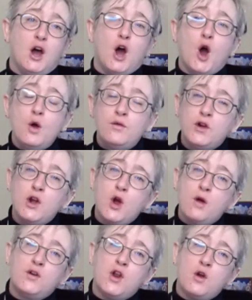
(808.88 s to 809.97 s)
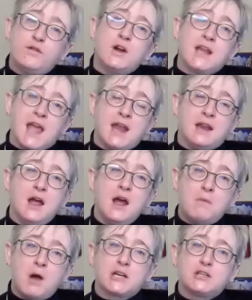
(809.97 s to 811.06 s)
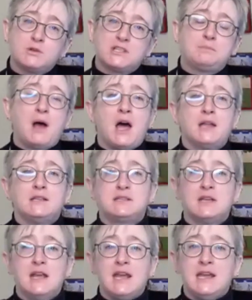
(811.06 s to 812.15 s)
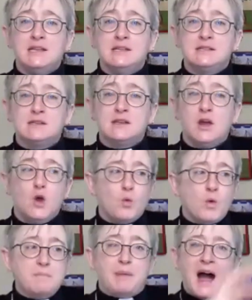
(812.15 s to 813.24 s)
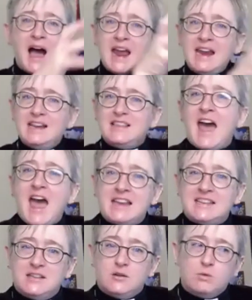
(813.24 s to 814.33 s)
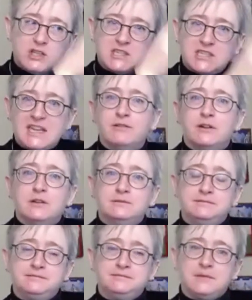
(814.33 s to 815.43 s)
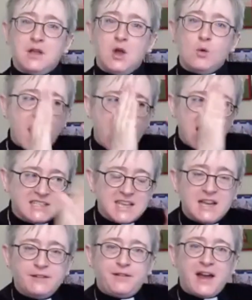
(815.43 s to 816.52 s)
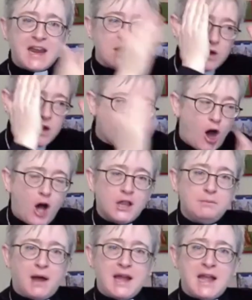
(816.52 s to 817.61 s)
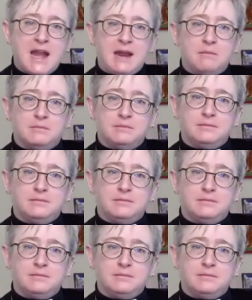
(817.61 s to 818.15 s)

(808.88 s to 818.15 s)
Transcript: Over and over and over again, Mark's response is, we bind that which is evil. We identify it, we call it by name,